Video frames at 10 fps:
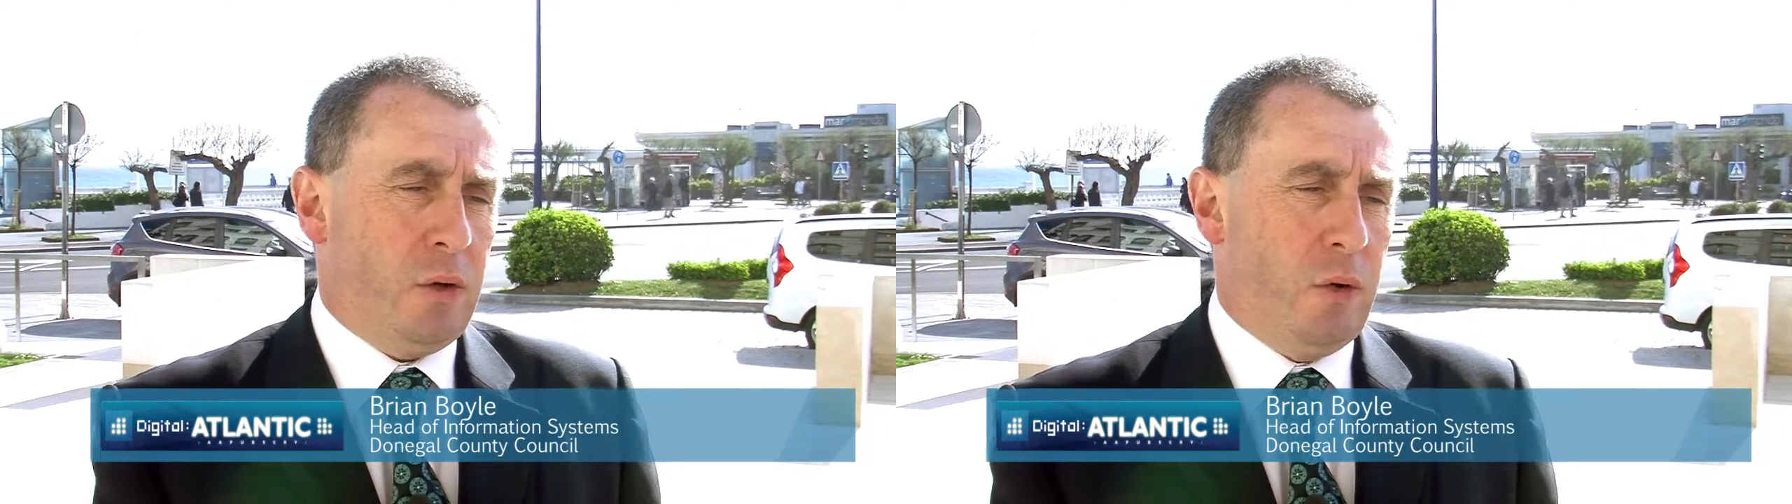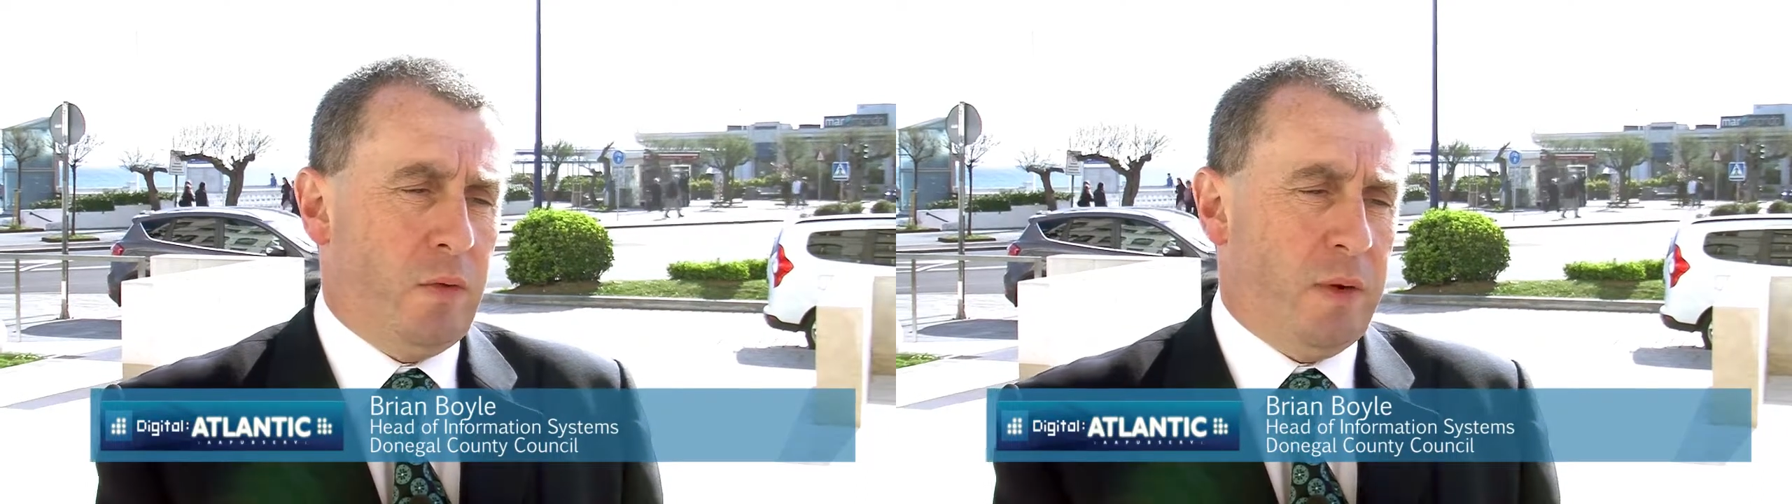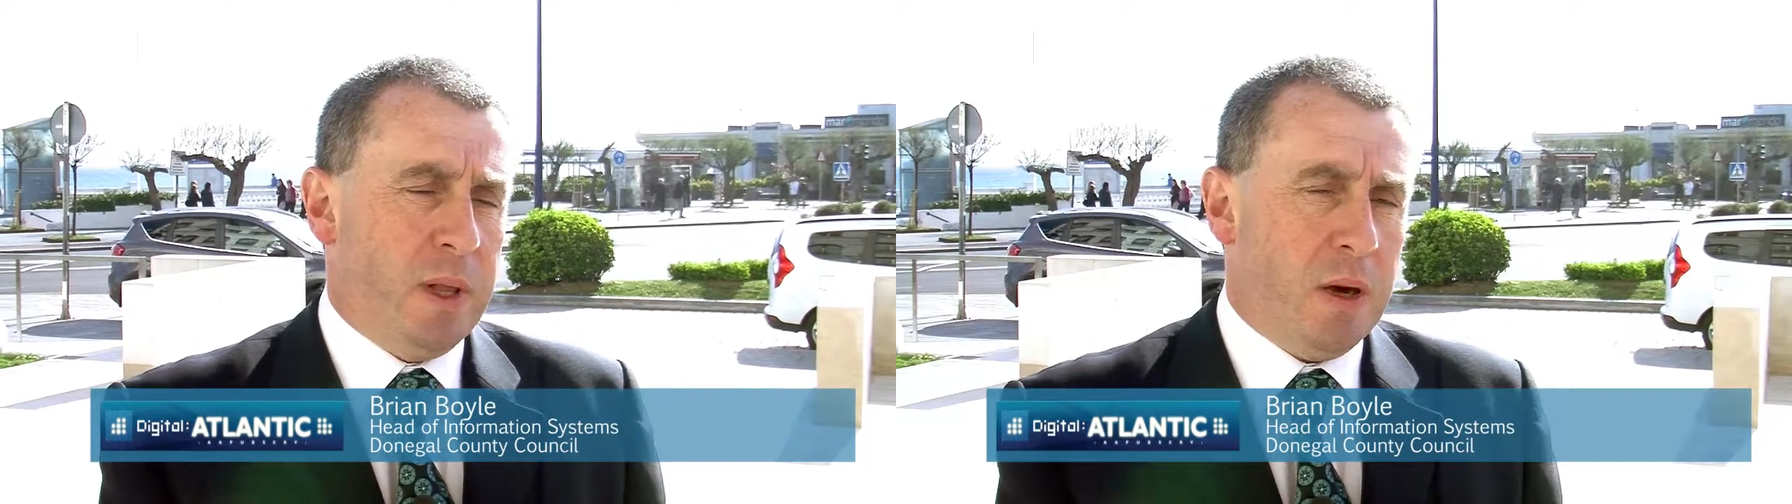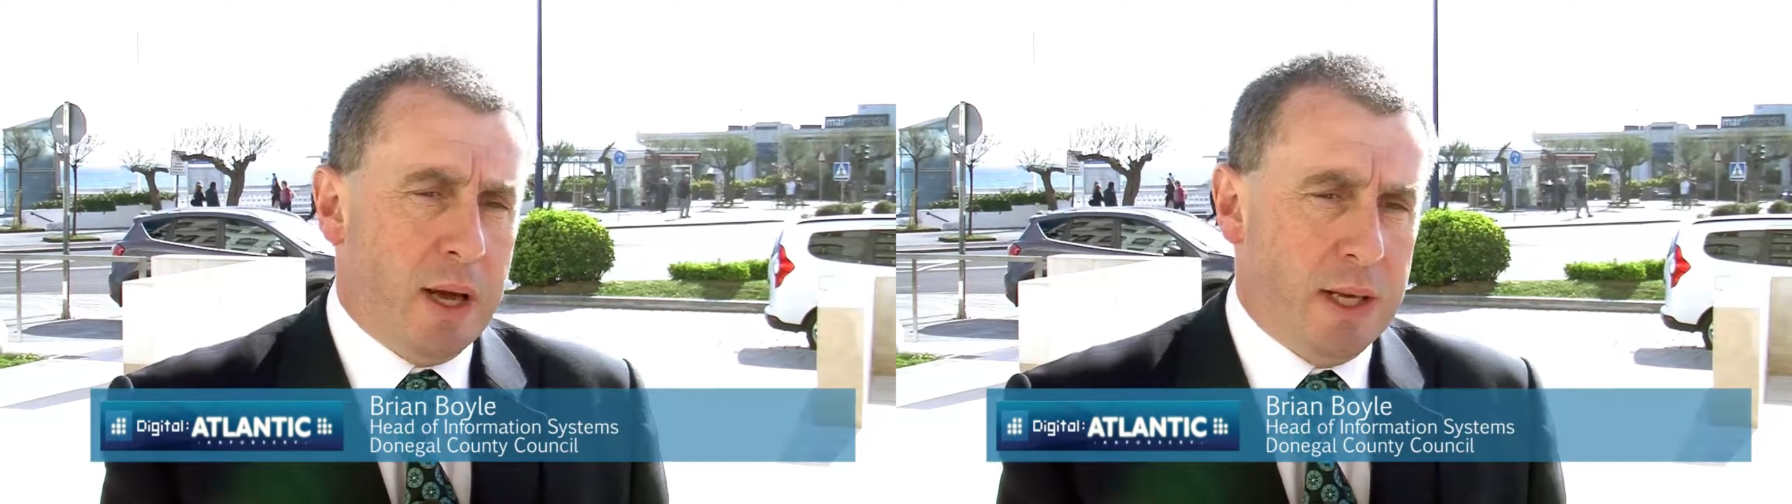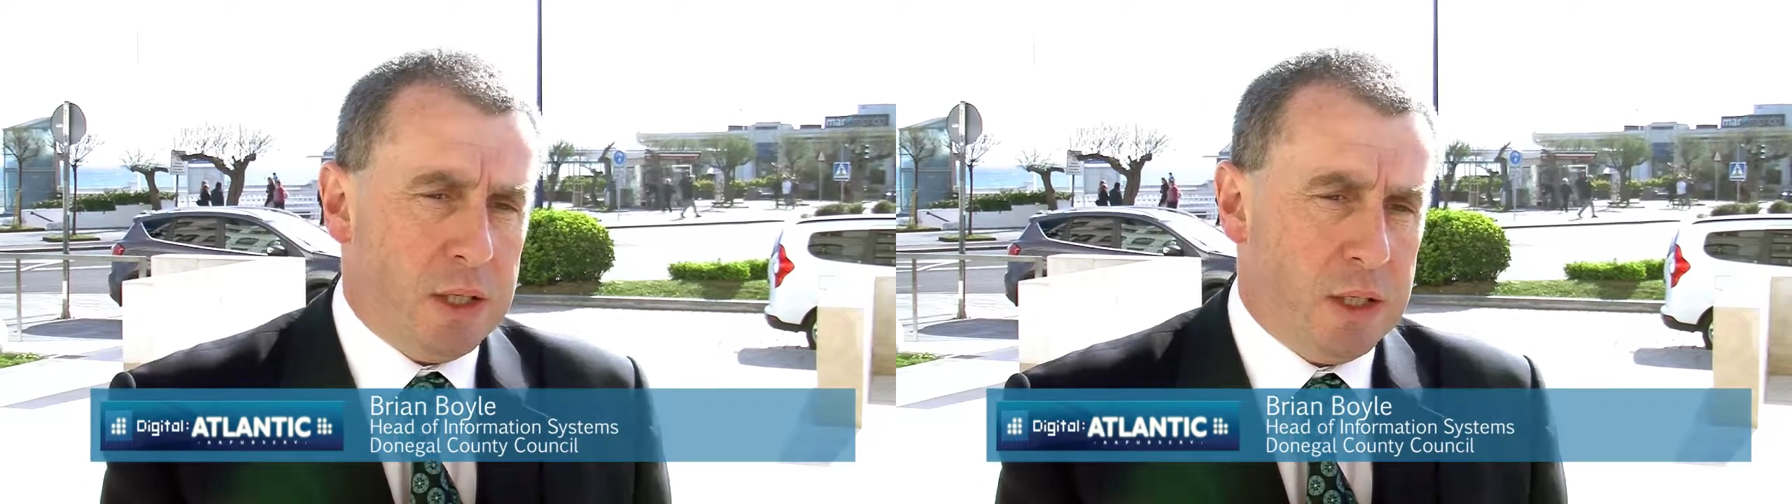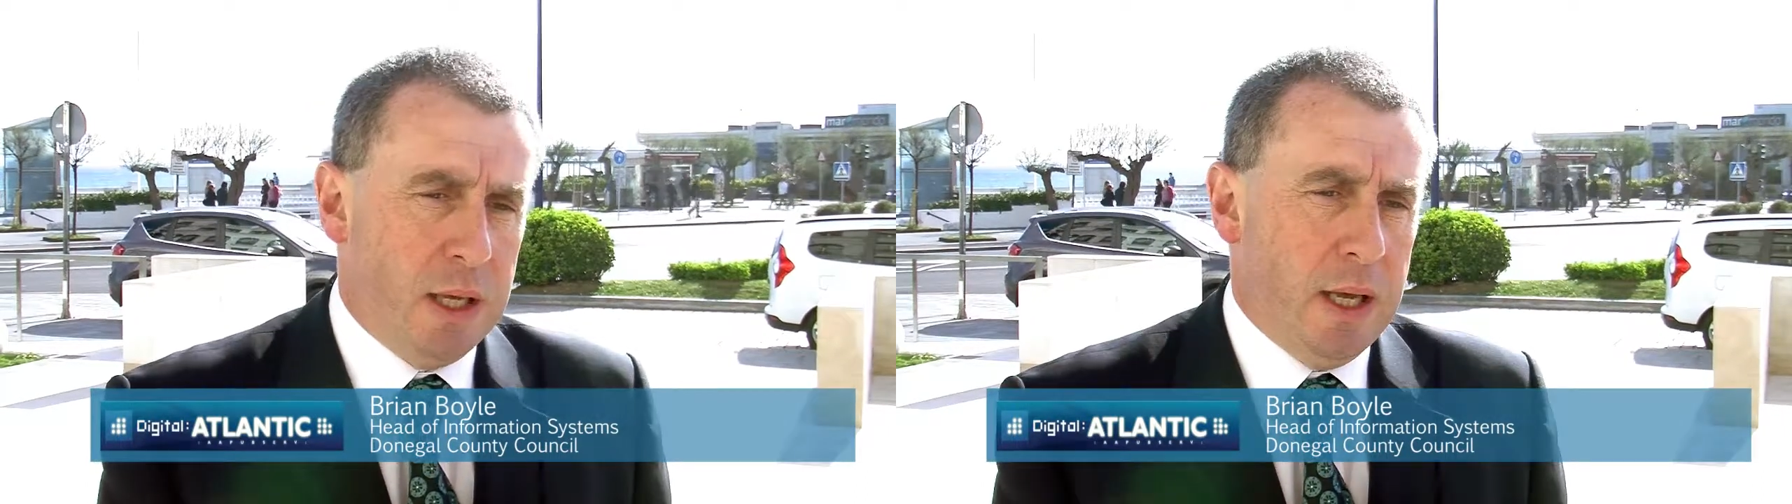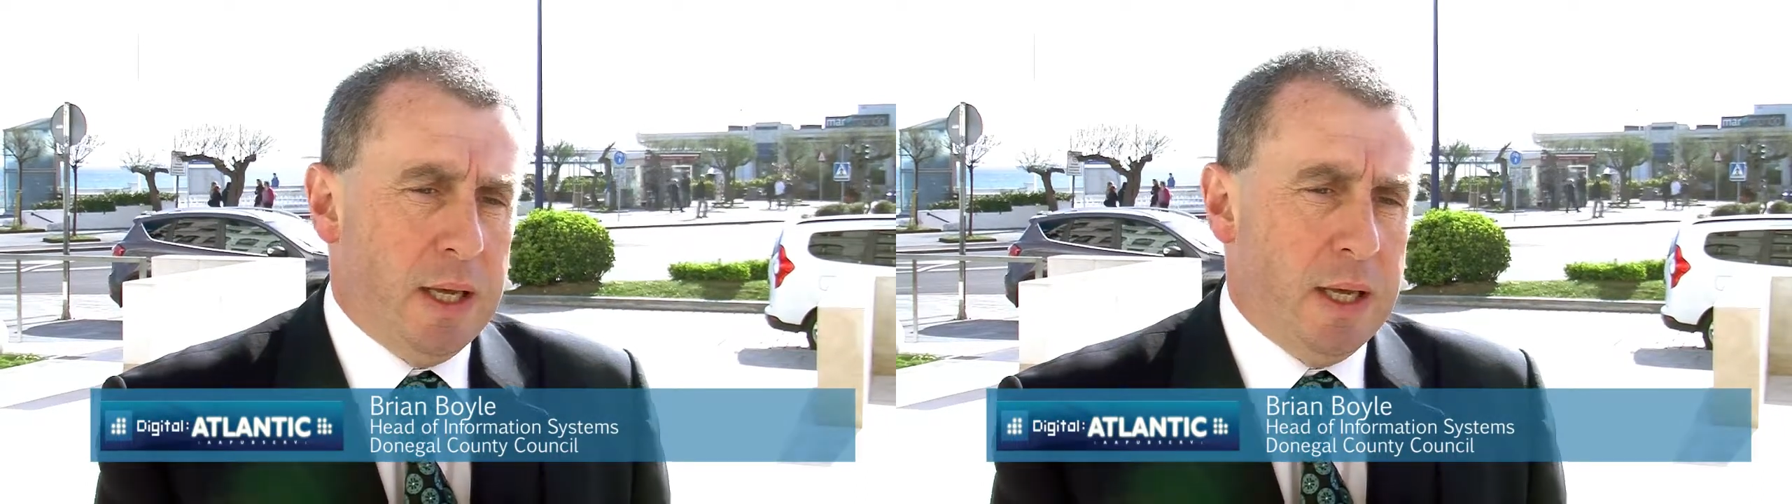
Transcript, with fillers: to familiarise